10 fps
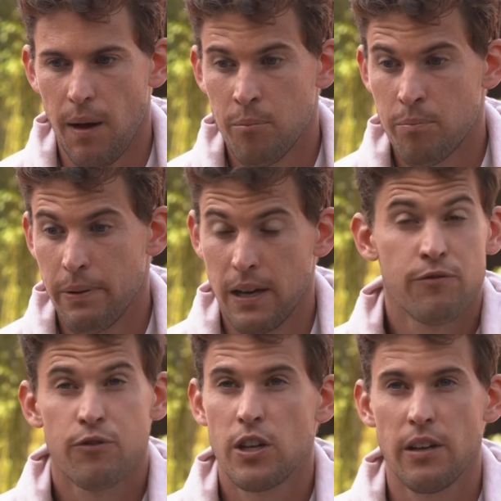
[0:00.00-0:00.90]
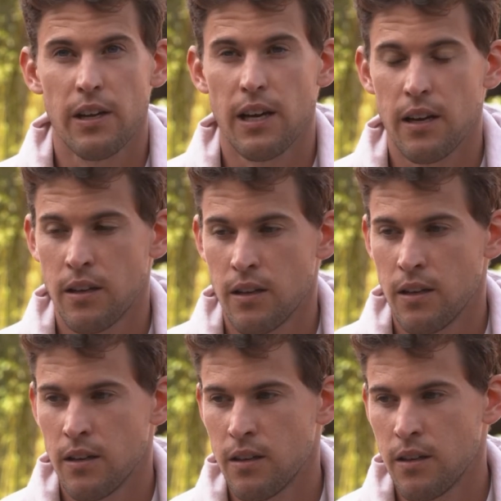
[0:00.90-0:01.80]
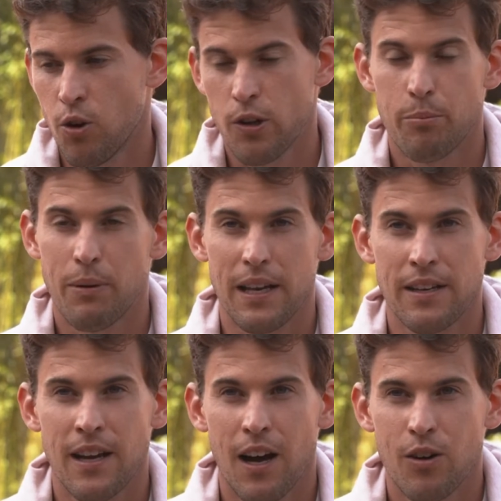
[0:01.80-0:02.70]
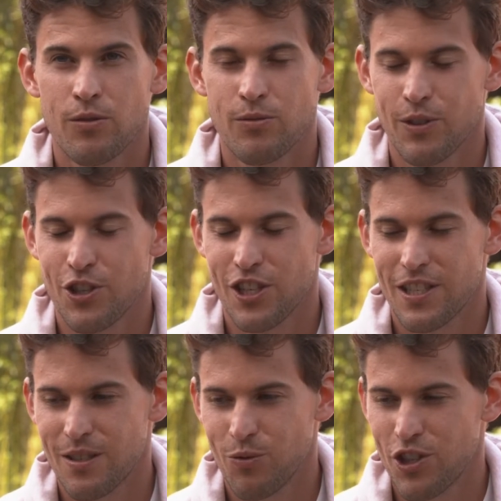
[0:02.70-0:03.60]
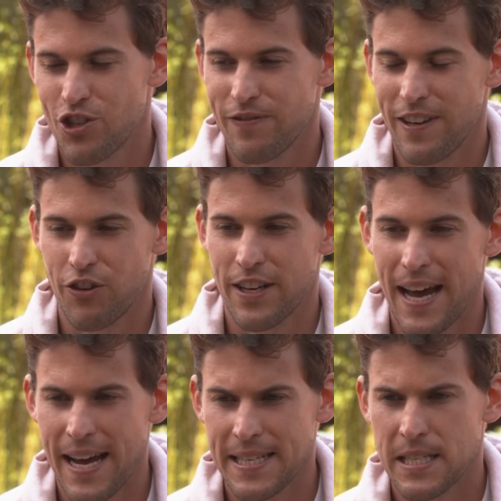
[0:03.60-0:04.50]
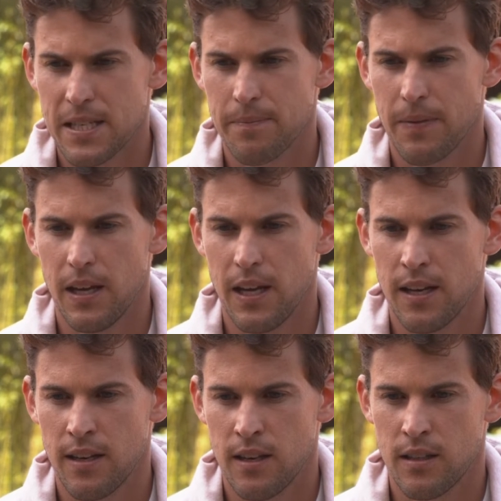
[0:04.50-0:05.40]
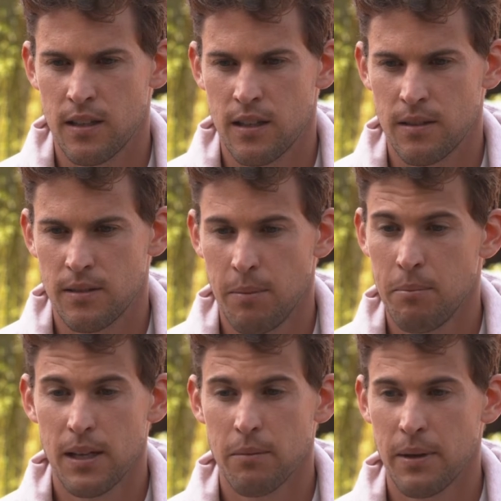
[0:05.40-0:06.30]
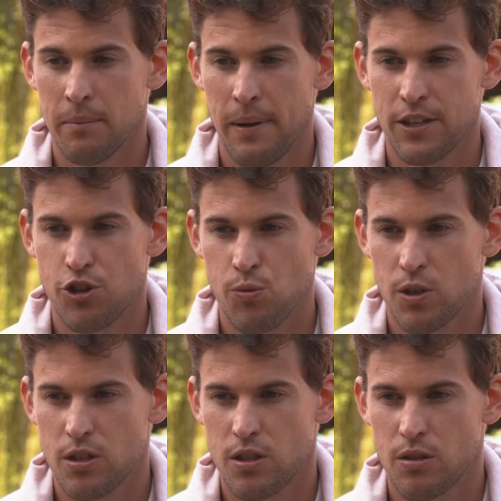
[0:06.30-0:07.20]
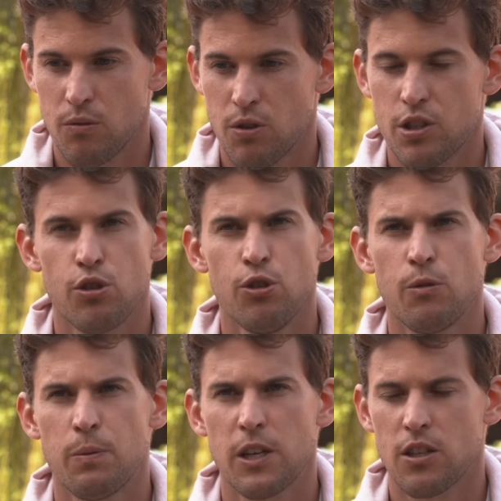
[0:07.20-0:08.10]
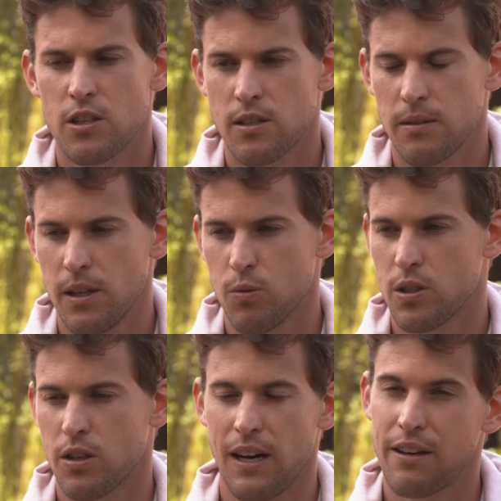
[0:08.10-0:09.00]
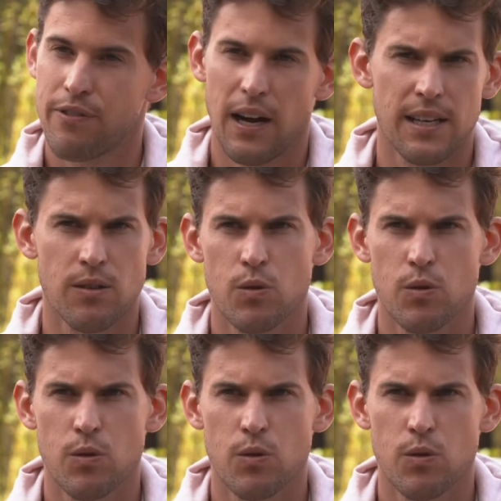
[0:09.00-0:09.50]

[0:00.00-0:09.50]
I'm pain-free, yeah, in all the body now, which is very nice. And the Millman match was good because it was a great fight.